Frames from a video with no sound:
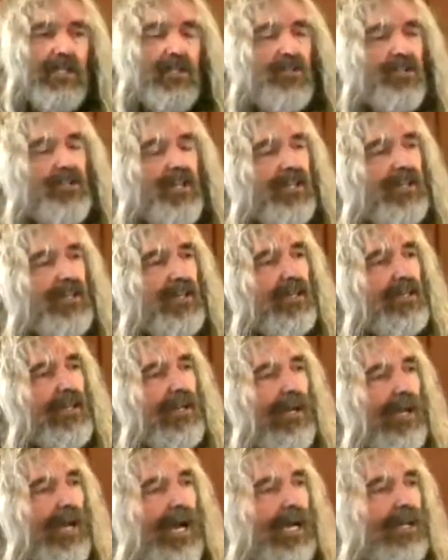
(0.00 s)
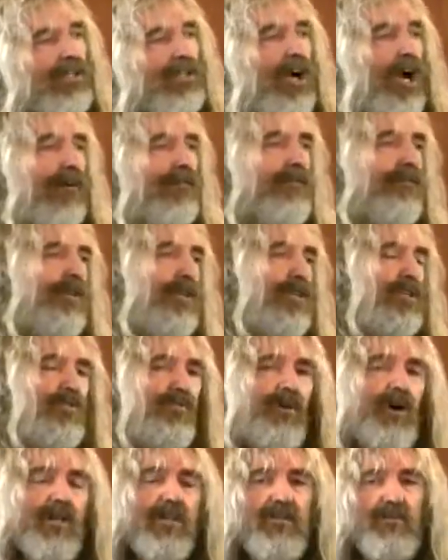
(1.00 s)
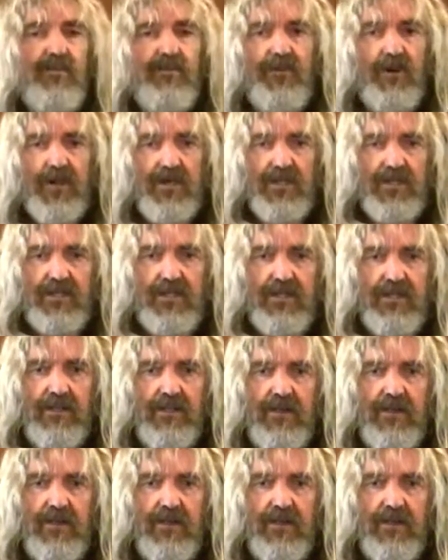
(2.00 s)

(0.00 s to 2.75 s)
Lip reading: Jesus had caught fish for them first.